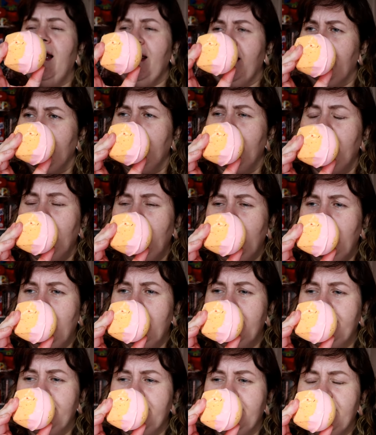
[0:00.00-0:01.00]
like
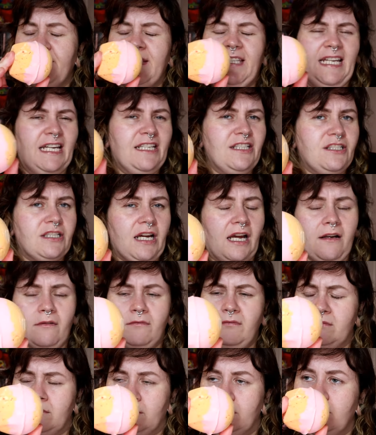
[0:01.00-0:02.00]
the Enchant...
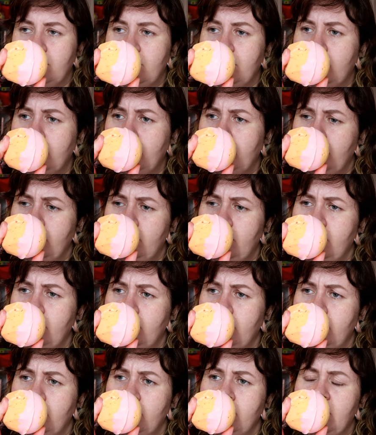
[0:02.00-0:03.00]
I
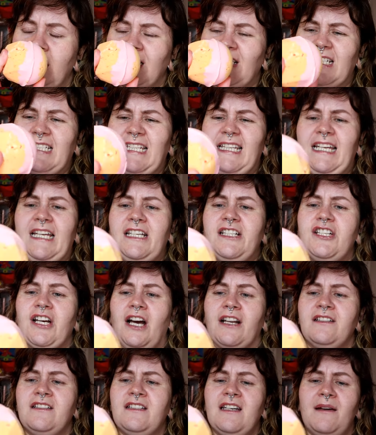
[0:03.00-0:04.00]
was going to say the
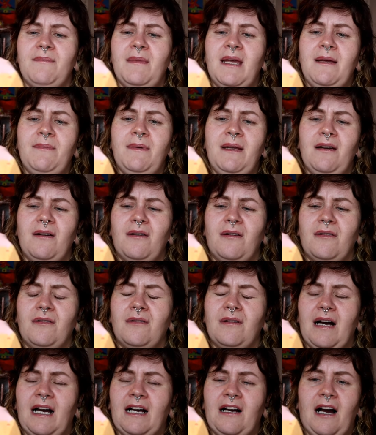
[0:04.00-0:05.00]
Enchanter, maybe?
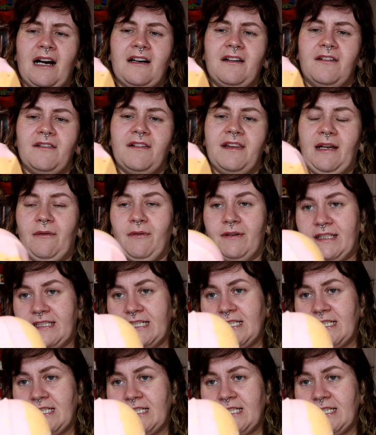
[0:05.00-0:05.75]
Or I can't think what